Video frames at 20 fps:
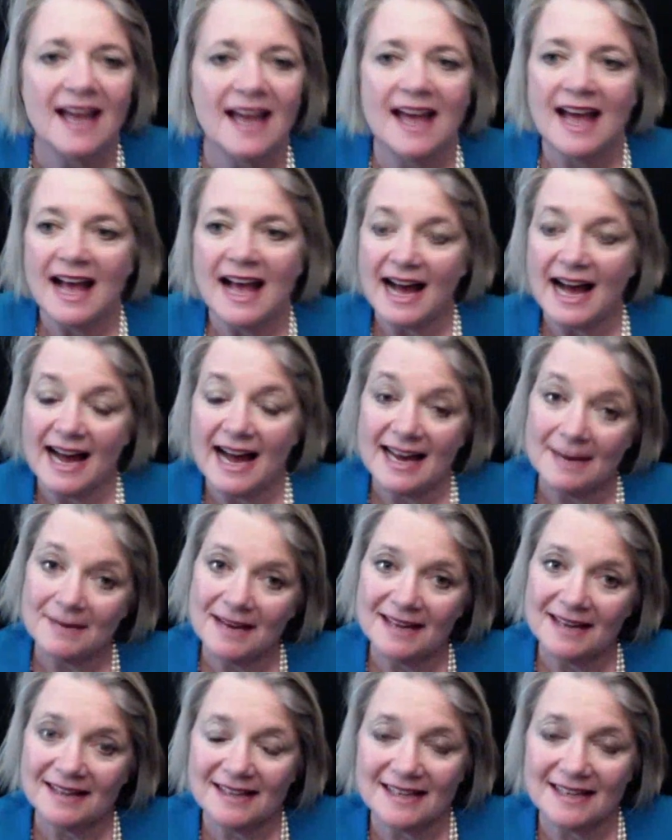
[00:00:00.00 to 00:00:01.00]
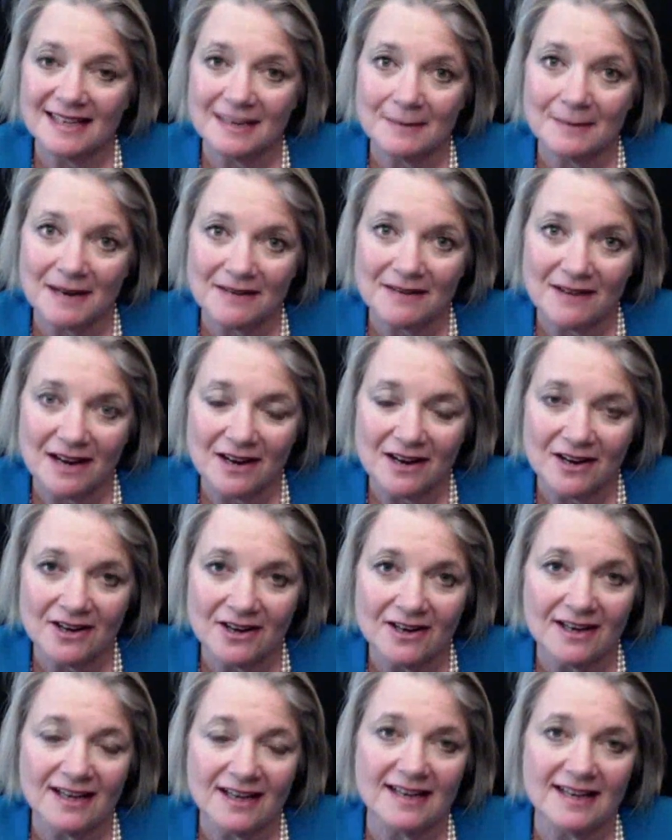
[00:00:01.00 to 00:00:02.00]
I am Kate Lanagan MacGregor,
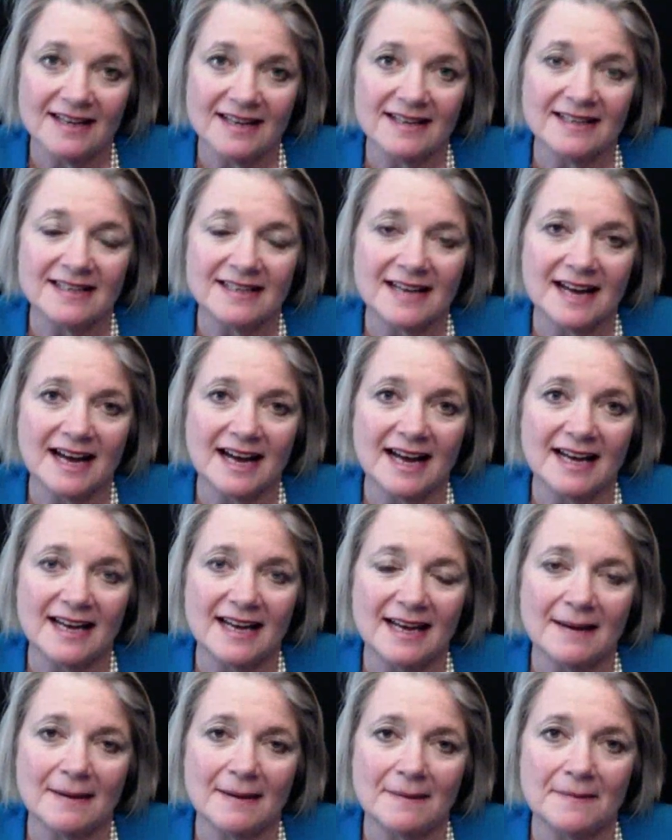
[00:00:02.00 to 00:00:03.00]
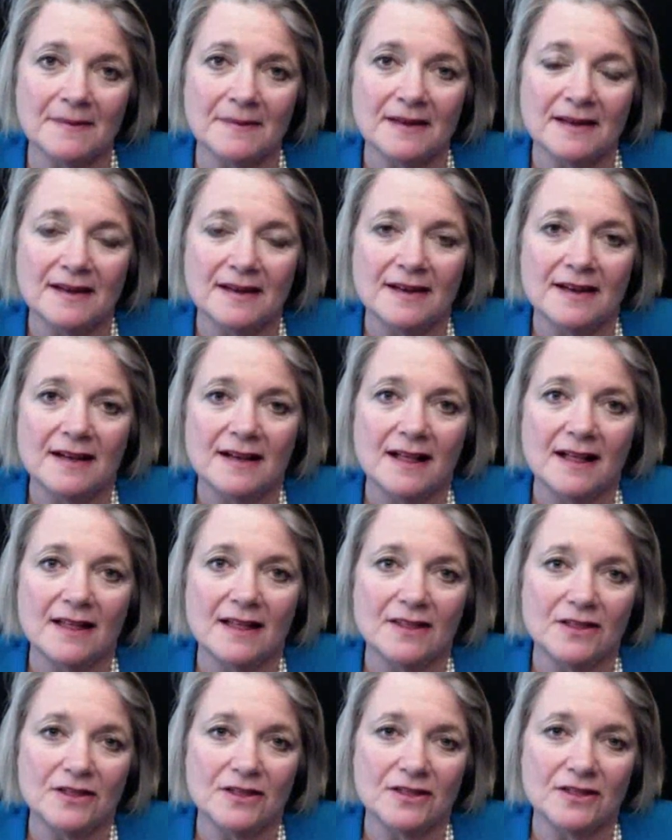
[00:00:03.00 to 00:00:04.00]
and I am
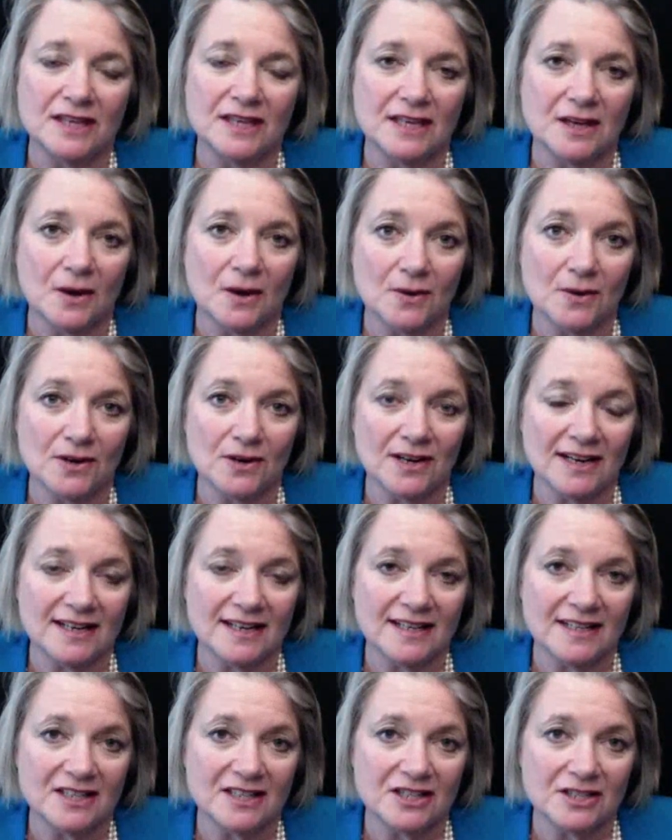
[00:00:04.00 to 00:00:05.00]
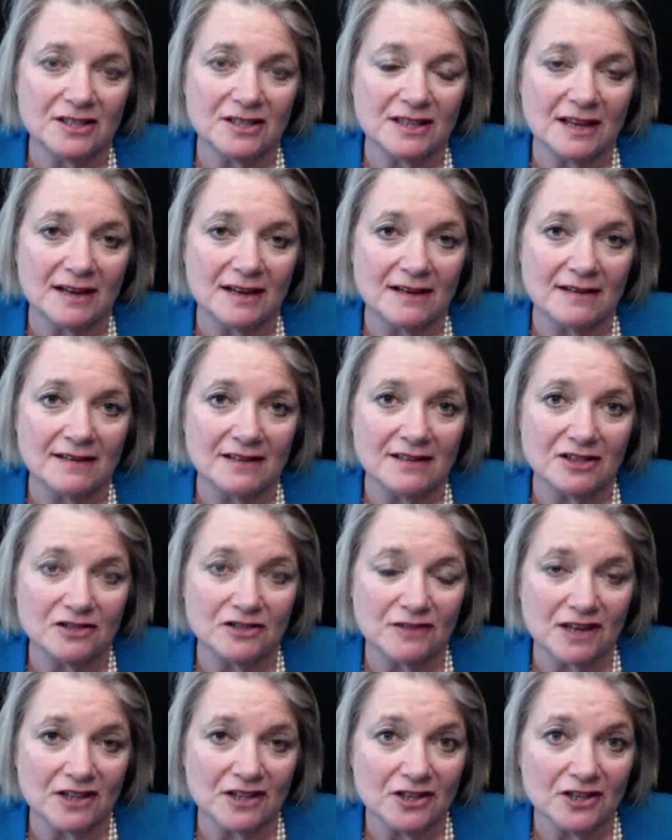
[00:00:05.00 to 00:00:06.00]
the owner and ins the
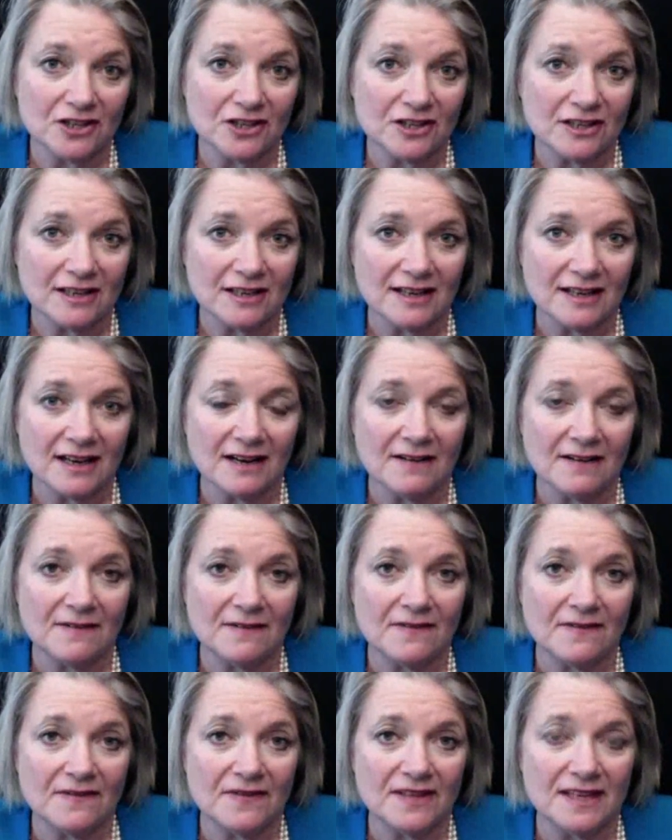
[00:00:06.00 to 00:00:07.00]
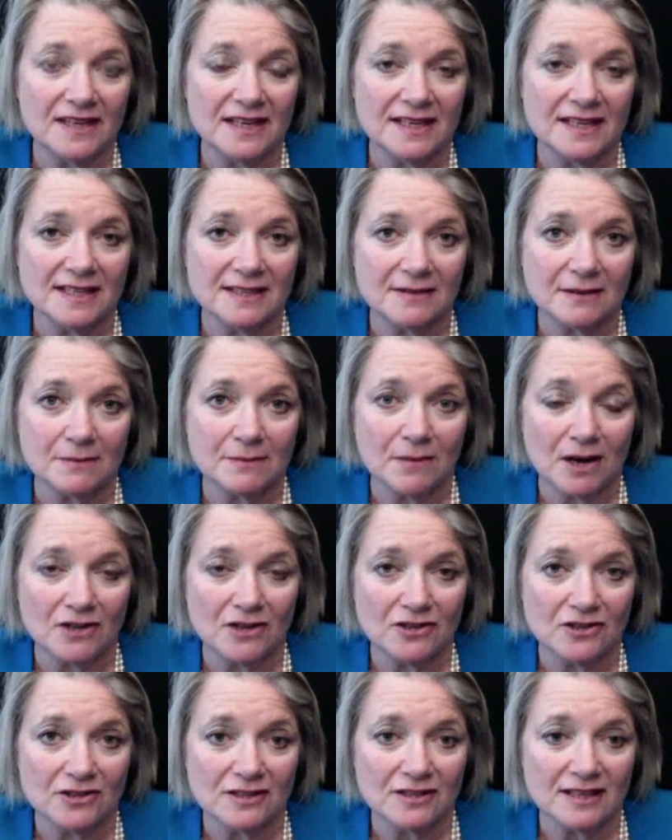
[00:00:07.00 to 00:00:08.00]
instructor of these
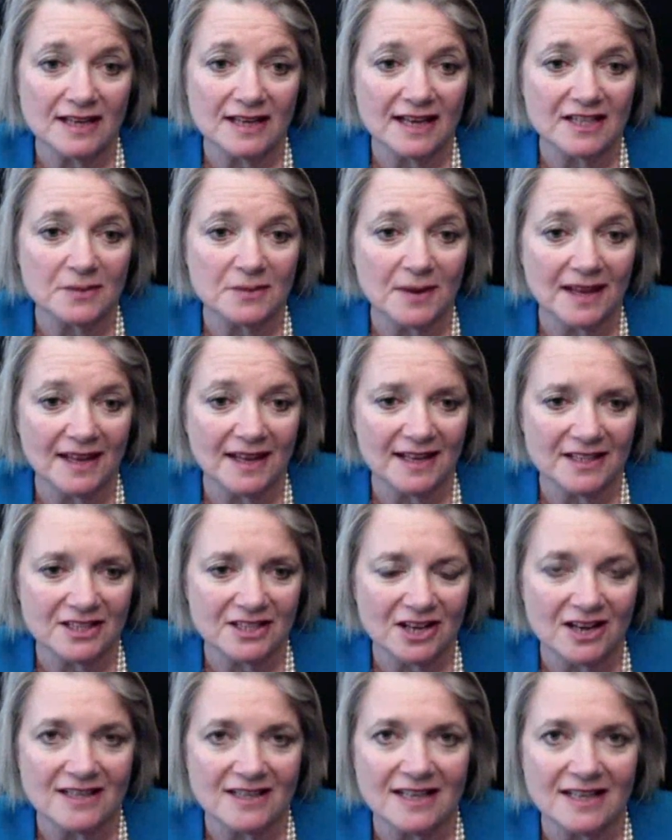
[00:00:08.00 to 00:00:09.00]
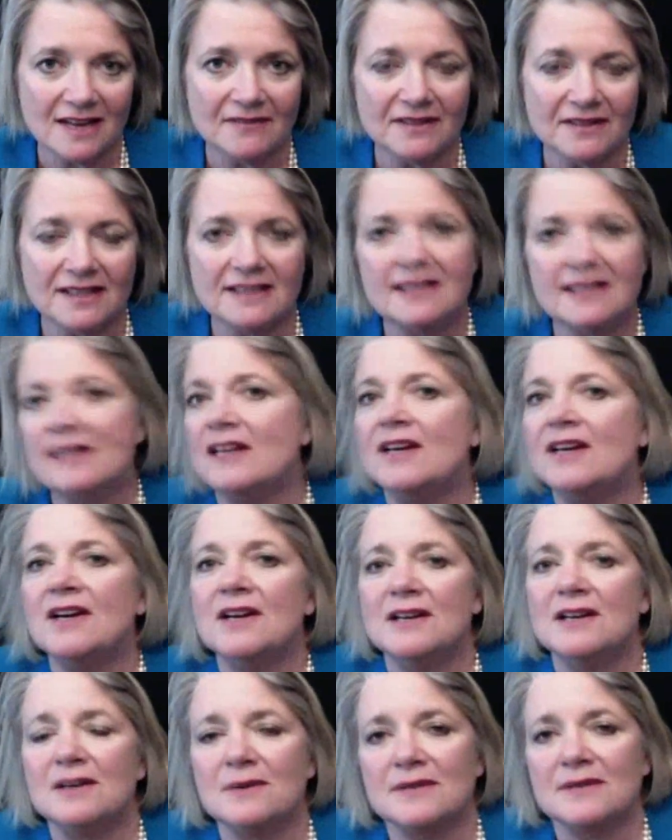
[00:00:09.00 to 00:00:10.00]
modules, as well as Dawn Devlin, who
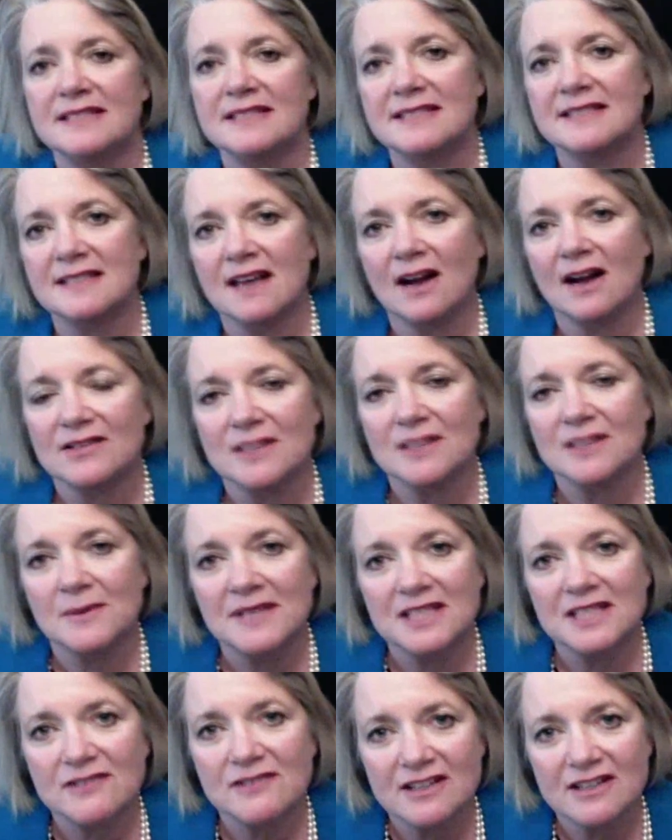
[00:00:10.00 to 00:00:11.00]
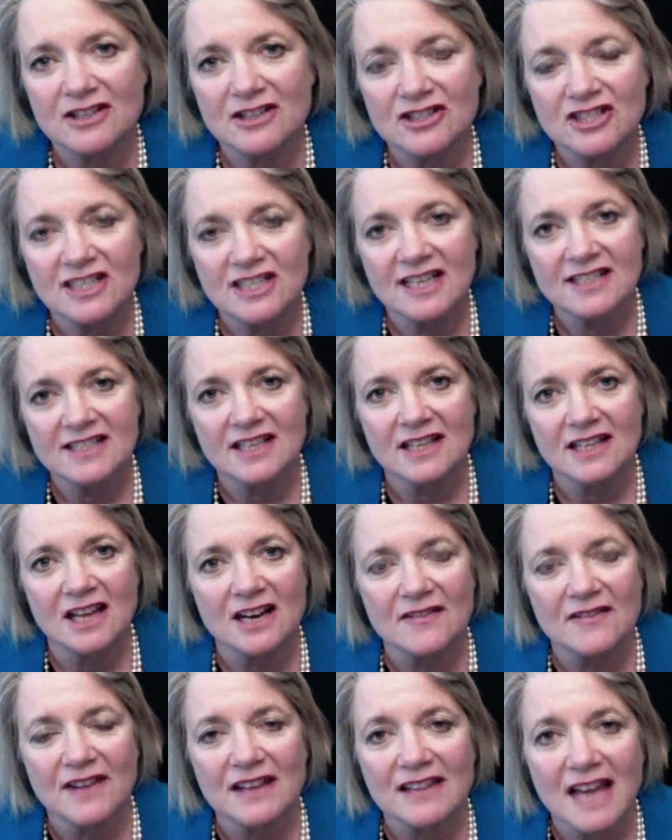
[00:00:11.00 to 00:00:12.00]
is also an instructor. She does a lot of our
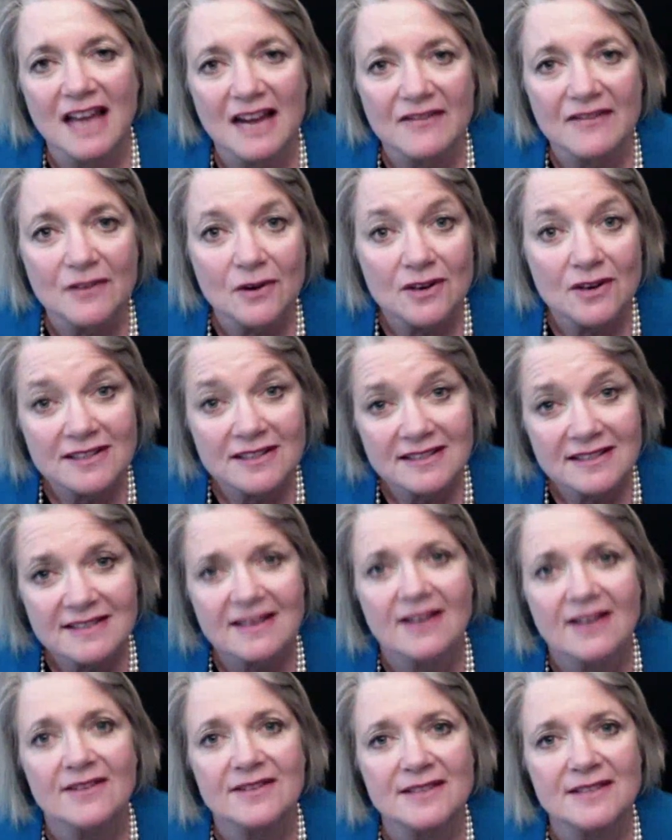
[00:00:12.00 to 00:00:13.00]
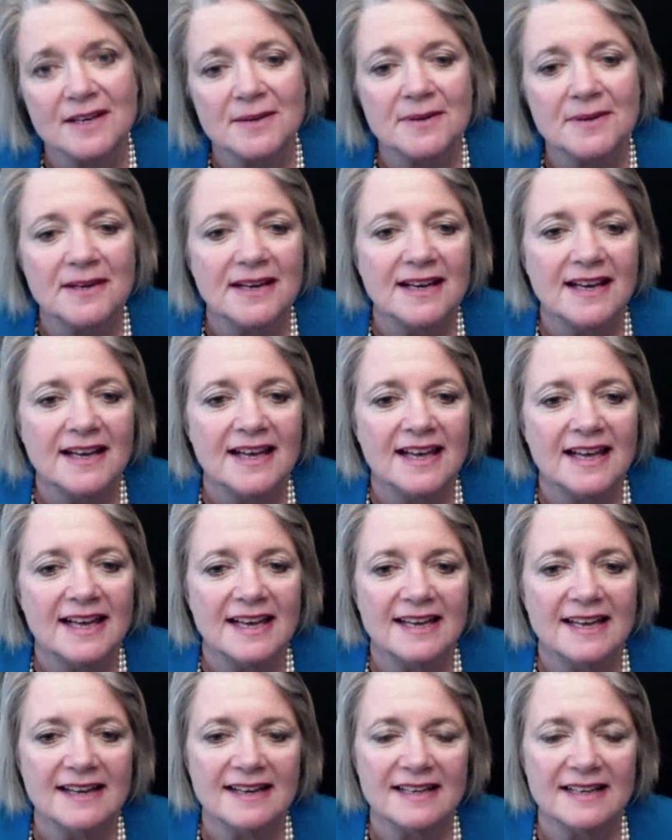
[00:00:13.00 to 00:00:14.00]
live courses also,
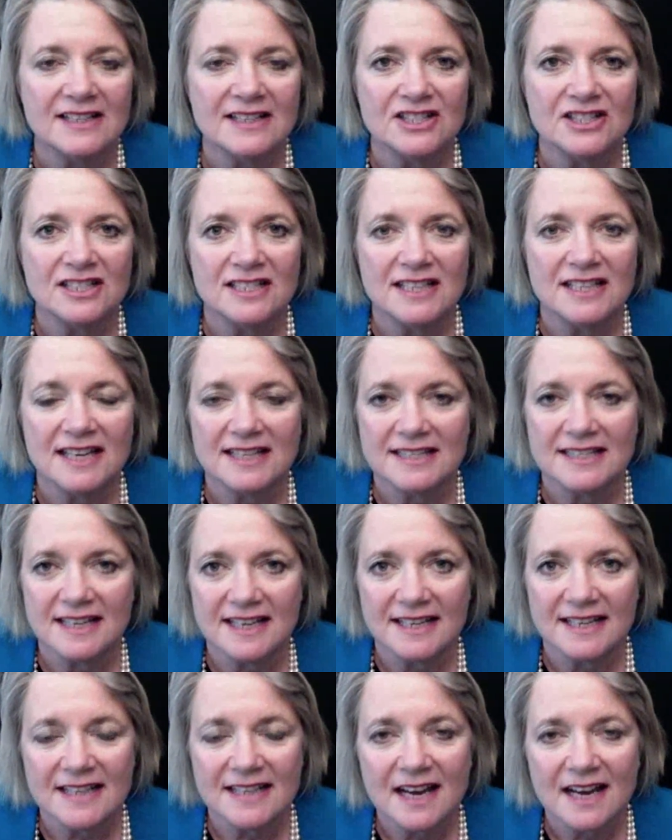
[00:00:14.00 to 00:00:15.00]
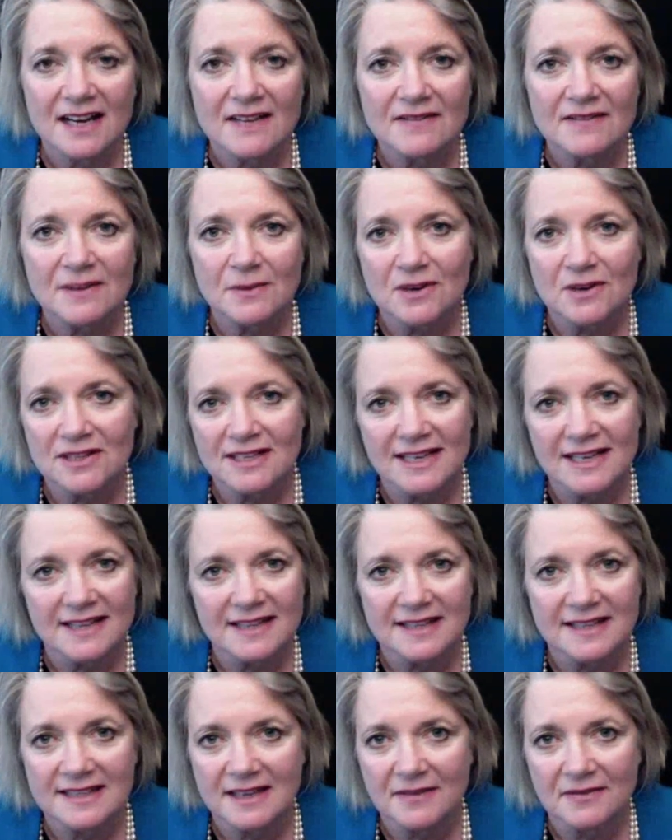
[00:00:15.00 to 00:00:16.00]
and she has done a ton of the work to get this
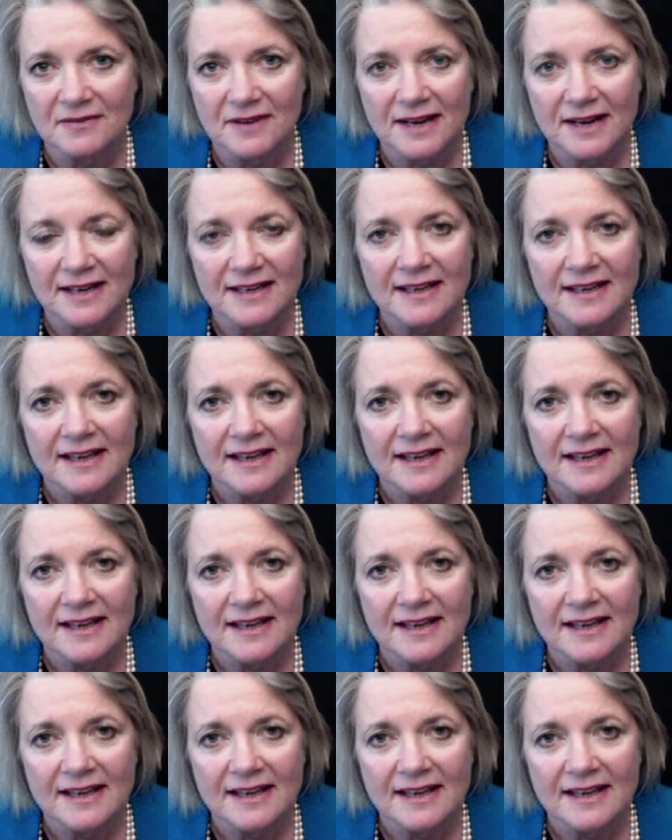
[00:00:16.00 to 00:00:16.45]
stuff ready.